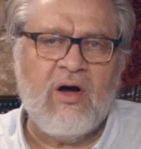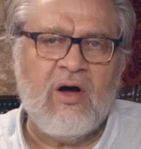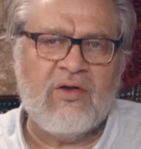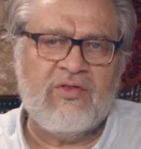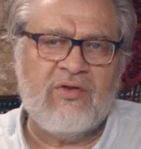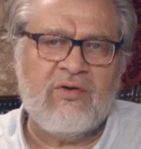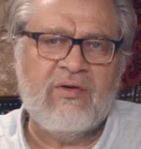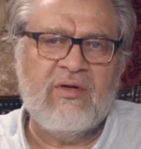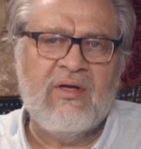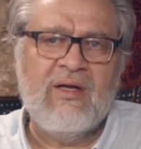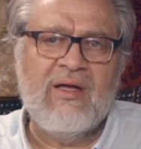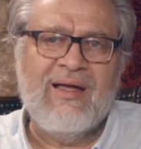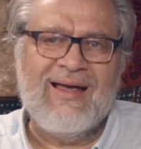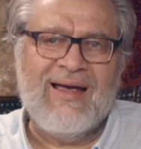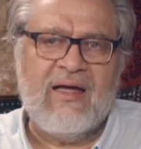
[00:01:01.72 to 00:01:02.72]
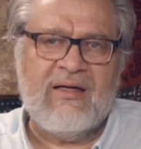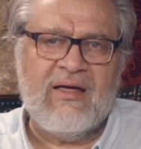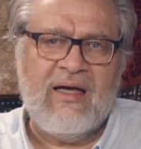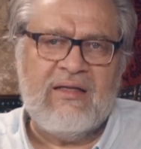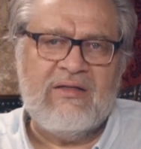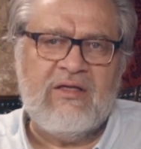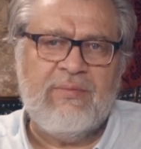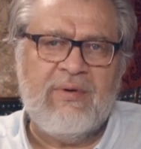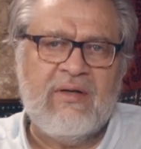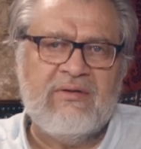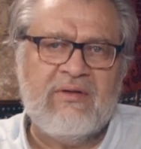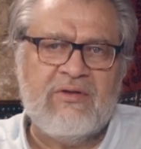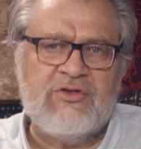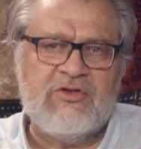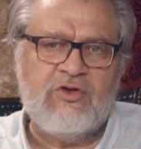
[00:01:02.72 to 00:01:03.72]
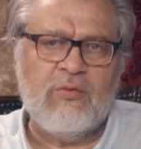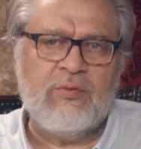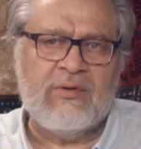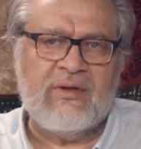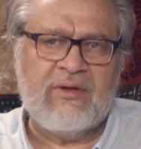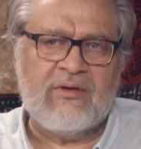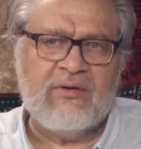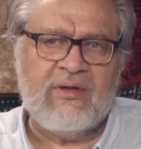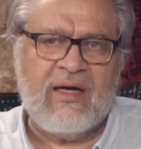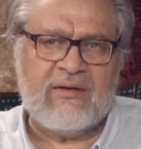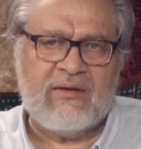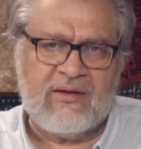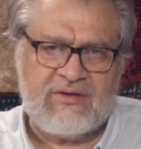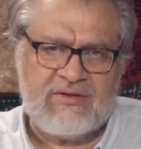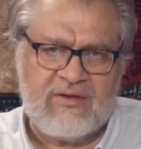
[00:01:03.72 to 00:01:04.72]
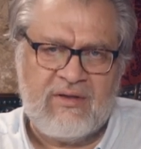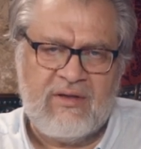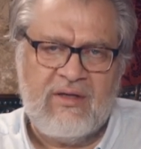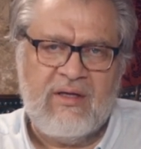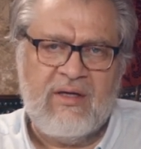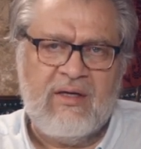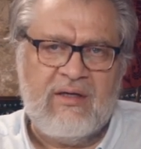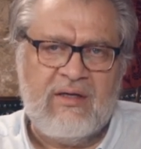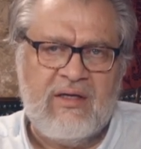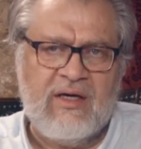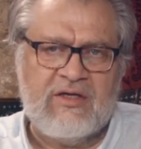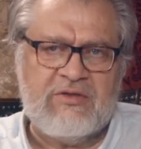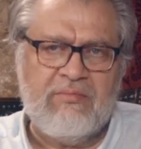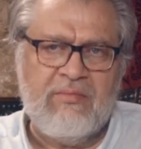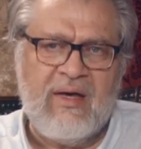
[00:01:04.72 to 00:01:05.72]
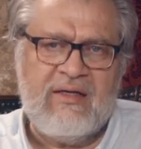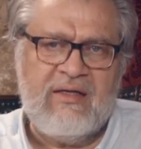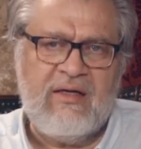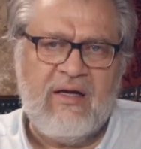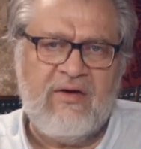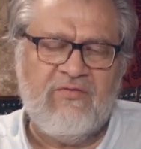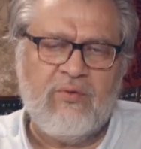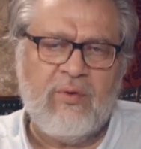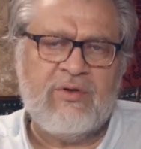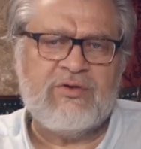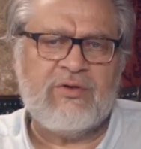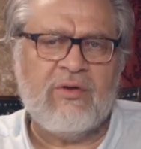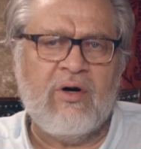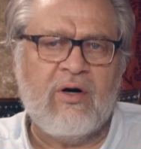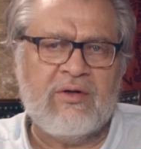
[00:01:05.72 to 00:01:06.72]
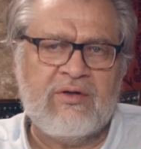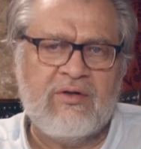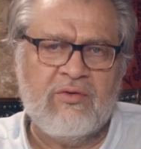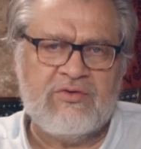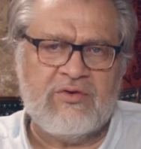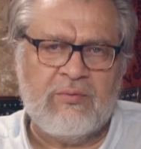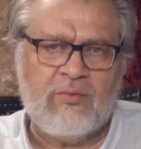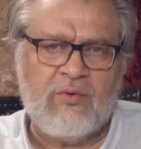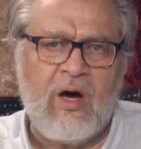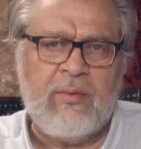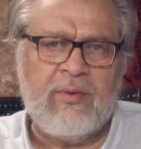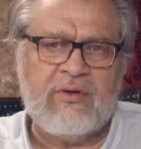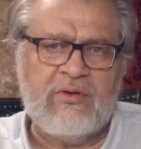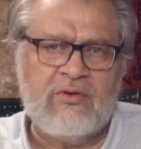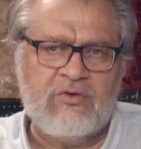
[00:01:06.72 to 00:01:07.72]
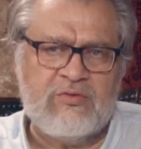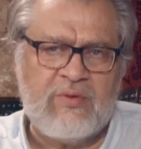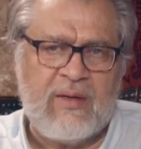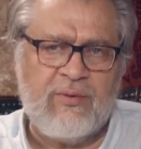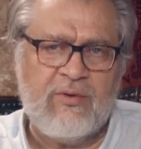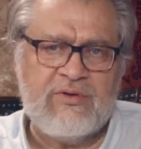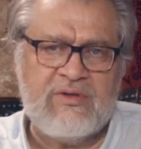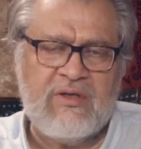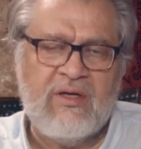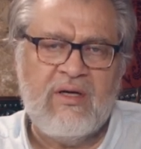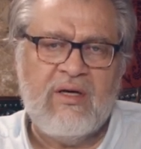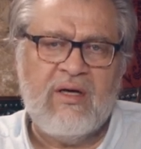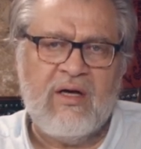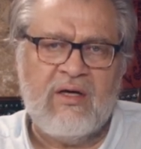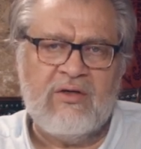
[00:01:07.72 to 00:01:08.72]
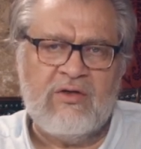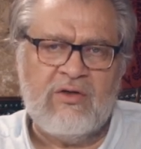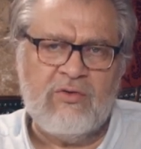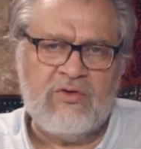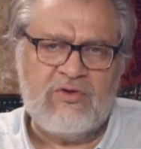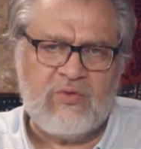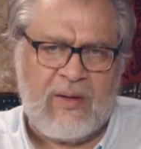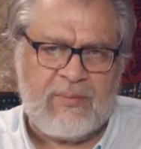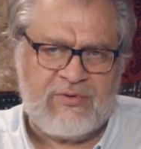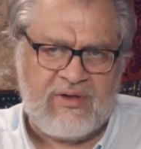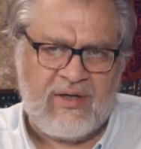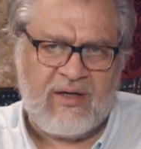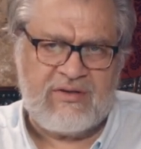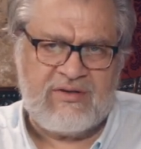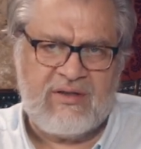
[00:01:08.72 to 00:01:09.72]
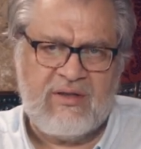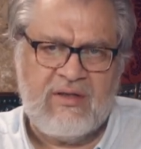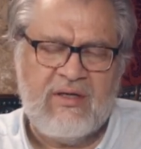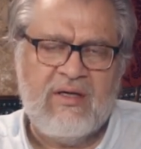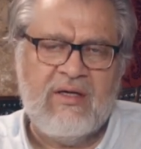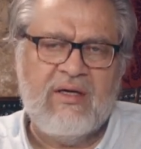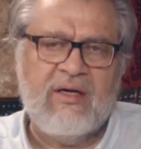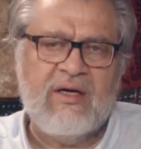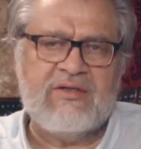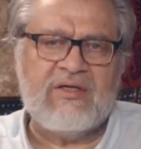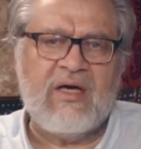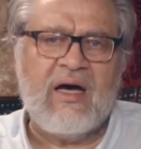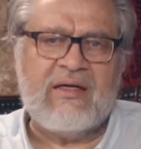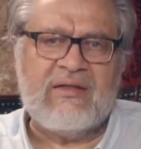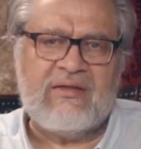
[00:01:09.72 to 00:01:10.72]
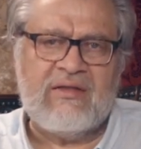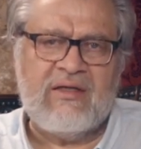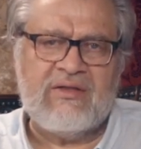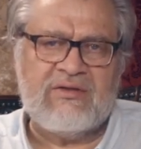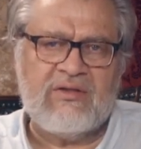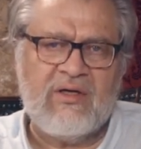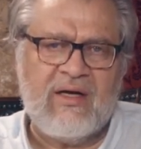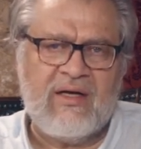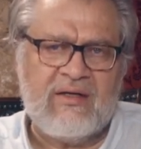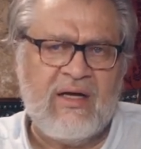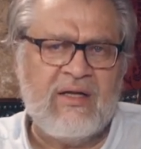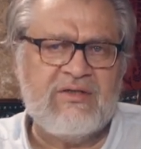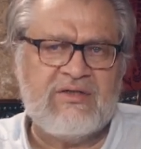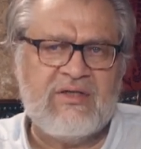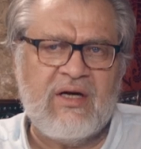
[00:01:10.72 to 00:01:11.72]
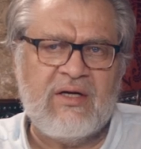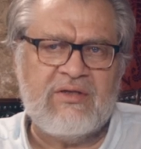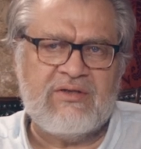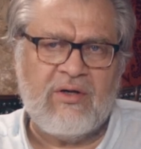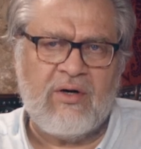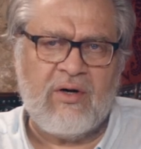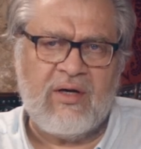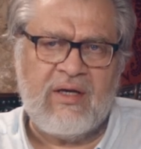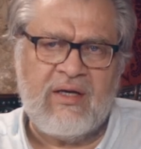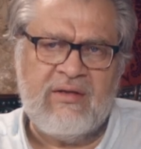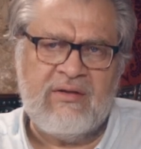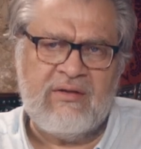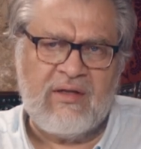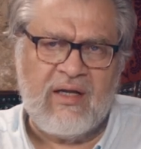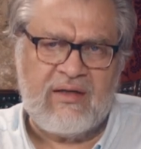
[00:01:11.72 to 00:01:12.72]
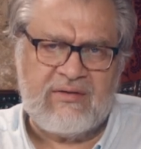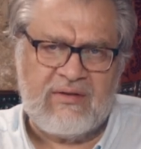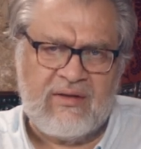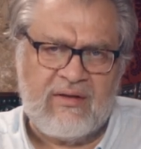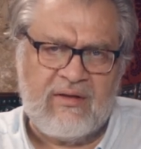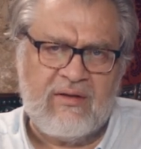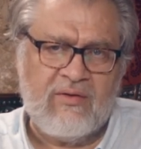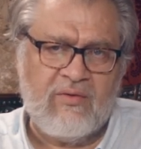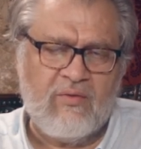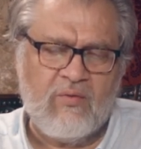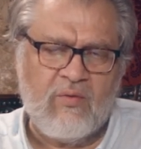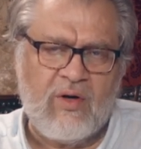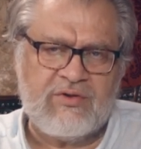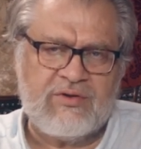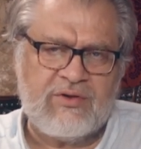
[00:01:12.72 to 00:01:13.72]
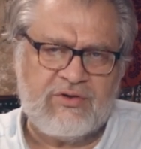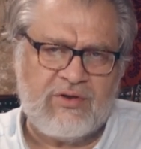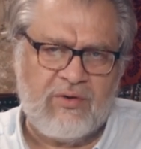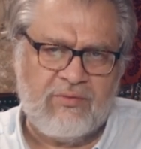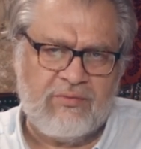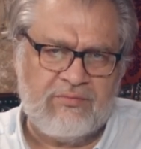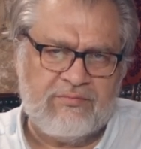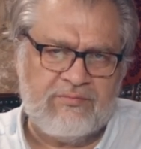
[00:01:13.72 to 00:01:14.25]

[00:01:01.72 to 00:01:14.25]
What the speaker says: author, and independent geopolitical analyst. He has many influential articles in prominent newspapers and news websites. His ideas and insights are enlightening. Watch the show.